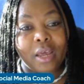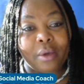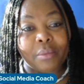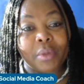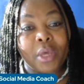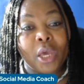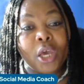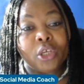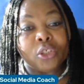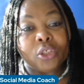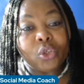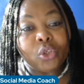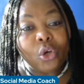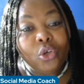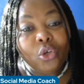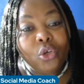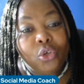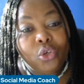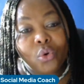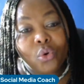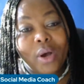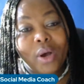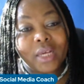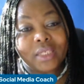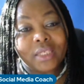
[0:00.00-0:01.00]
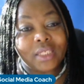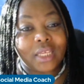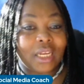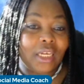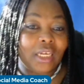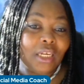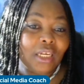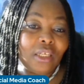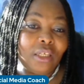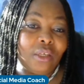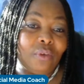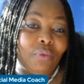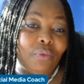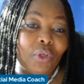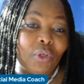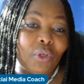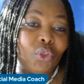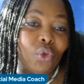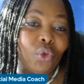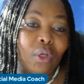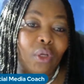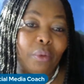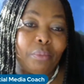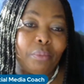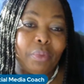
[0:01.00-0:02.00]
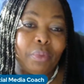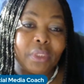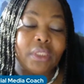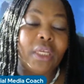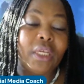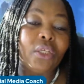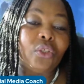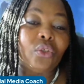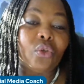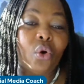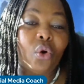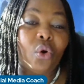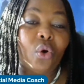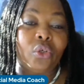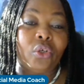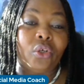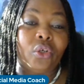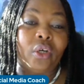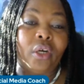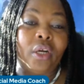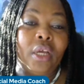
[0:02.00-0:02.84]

So you as an individual, a business owner,